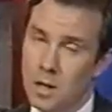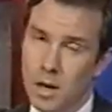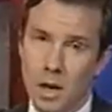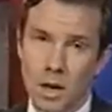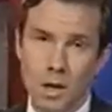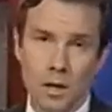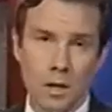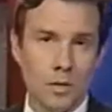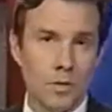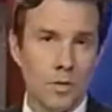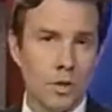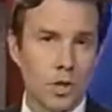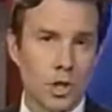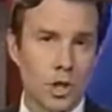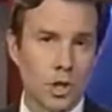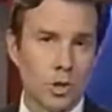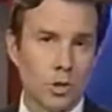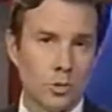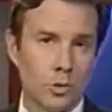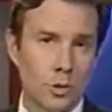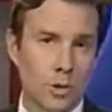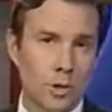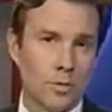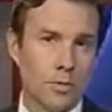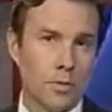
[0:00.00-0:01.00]
None of the
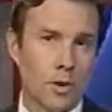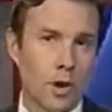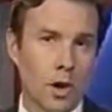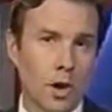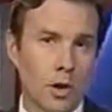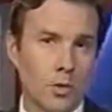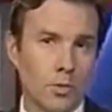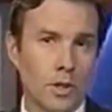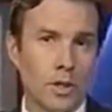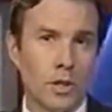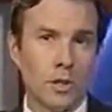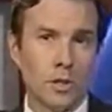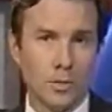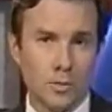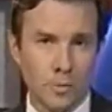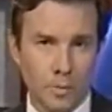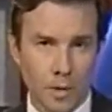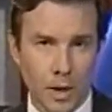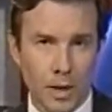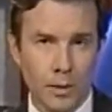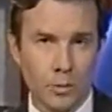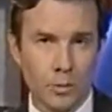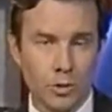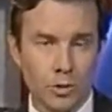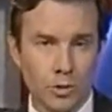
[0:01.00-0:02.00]
children involved in the
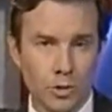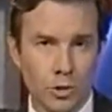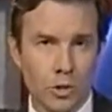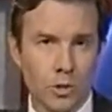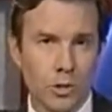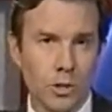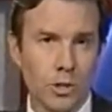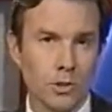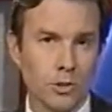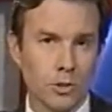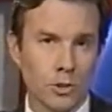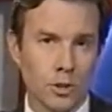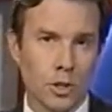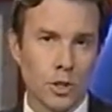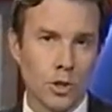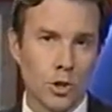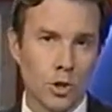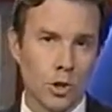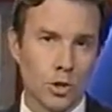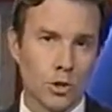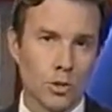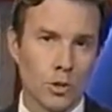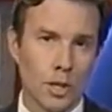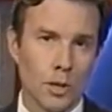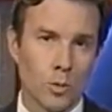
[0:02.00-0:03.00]
fight was seriously
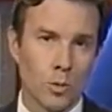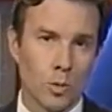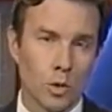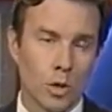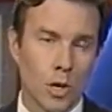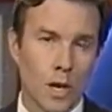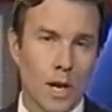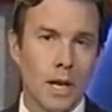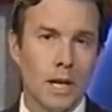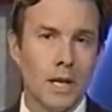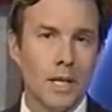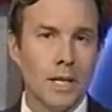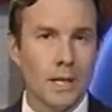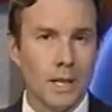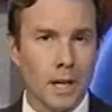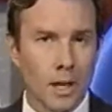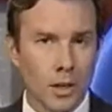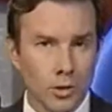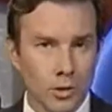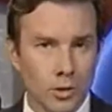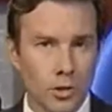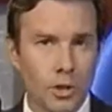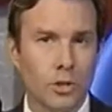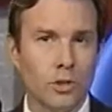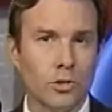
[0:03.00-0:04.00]
hurt. They were
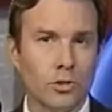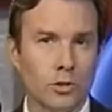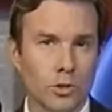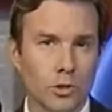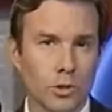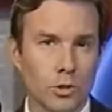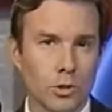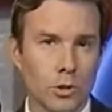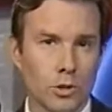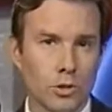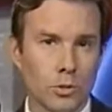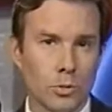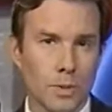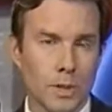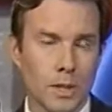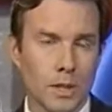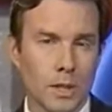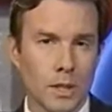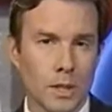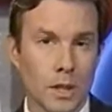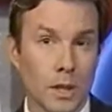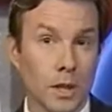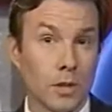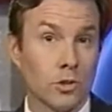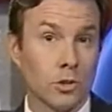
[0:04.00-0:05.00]
ESE students,
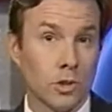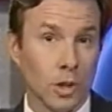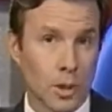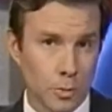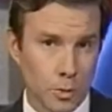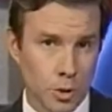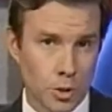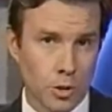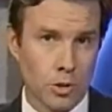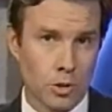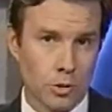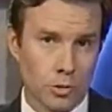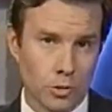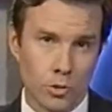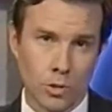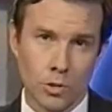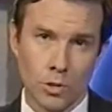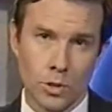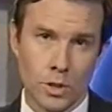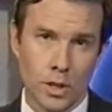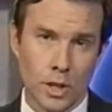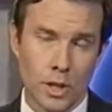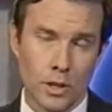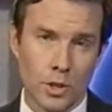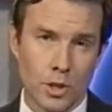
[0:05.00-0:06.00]
meaning exceptional
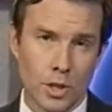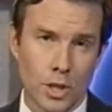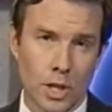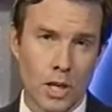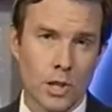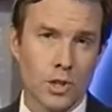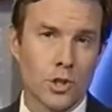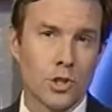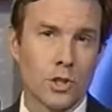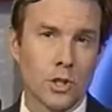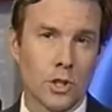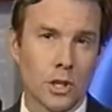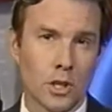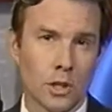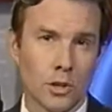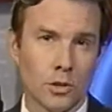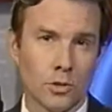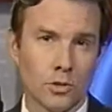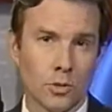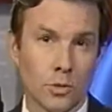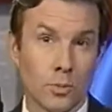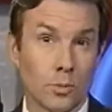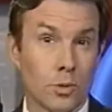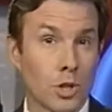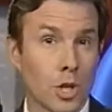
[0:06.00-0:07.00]
student education
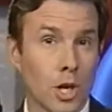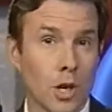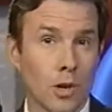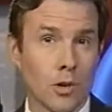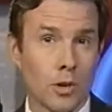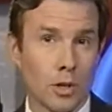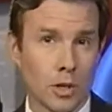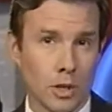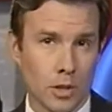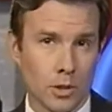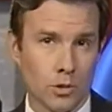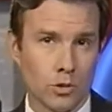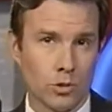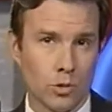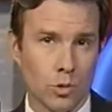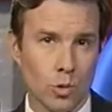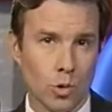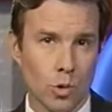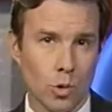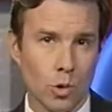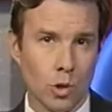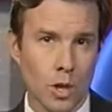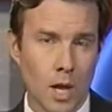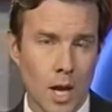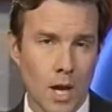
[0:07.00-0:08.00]
kids from Cherokee
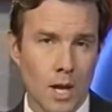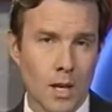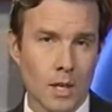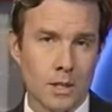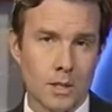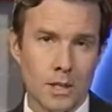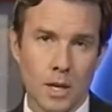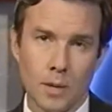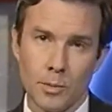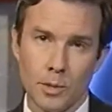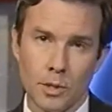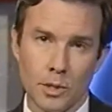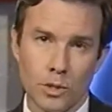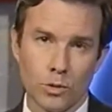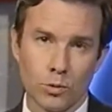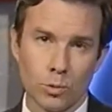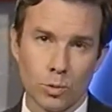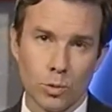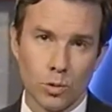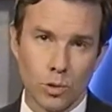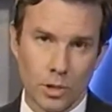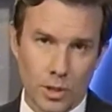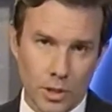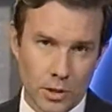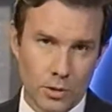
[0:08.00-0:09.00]
School. Deputies
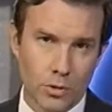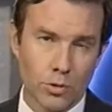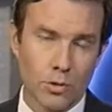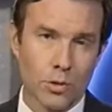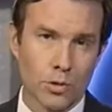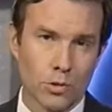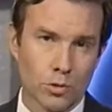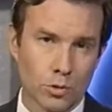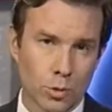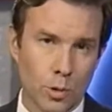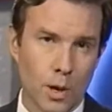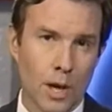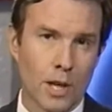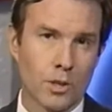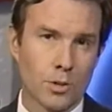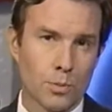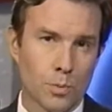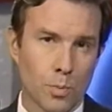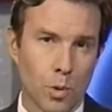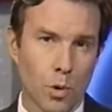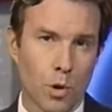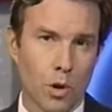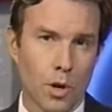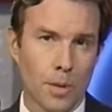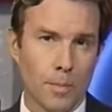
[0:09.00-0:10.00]
released the
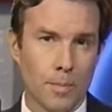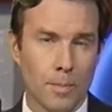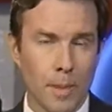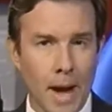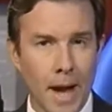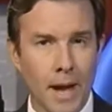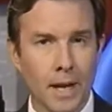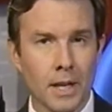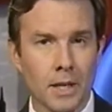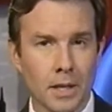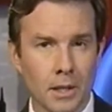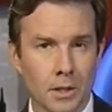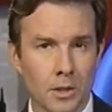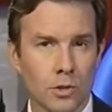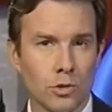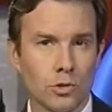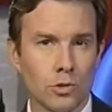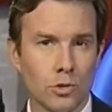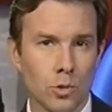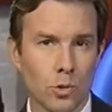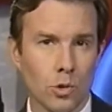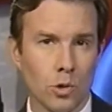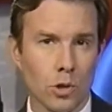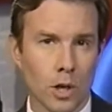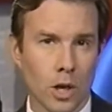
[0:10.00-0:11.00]
scratch boy back into
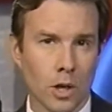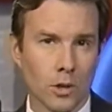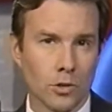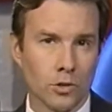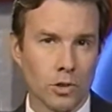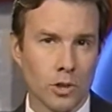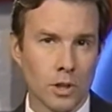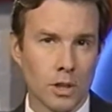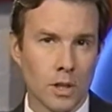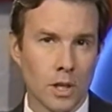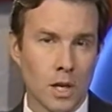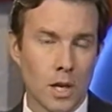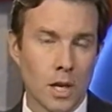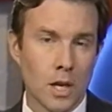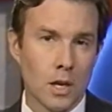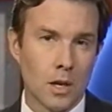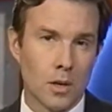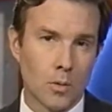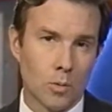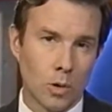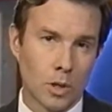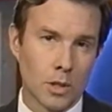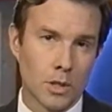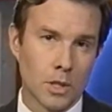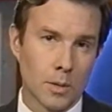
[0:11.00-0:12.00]
school custody.
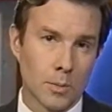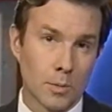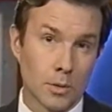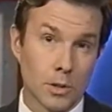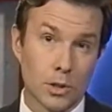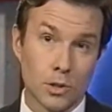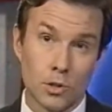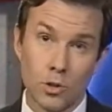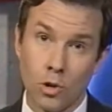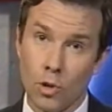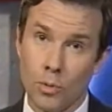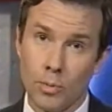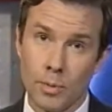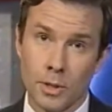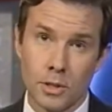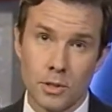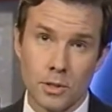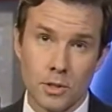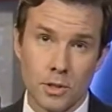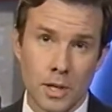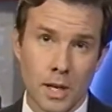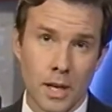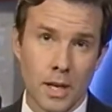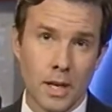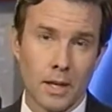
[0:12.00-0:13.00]
One deputy told me
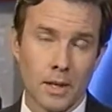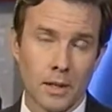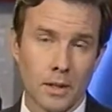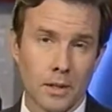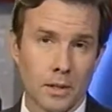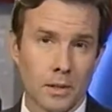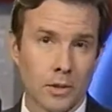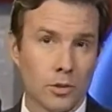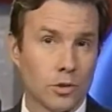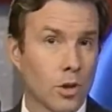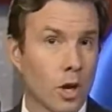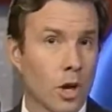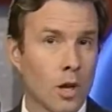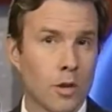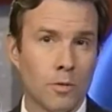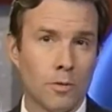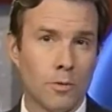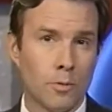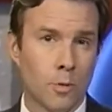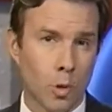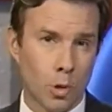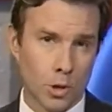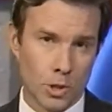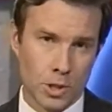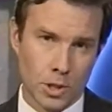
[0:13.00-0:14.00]
today it is
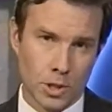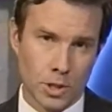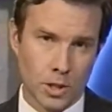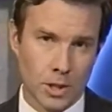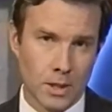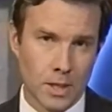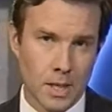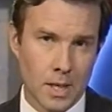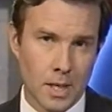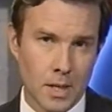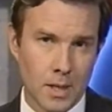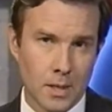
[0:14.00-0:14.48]
unfortunate,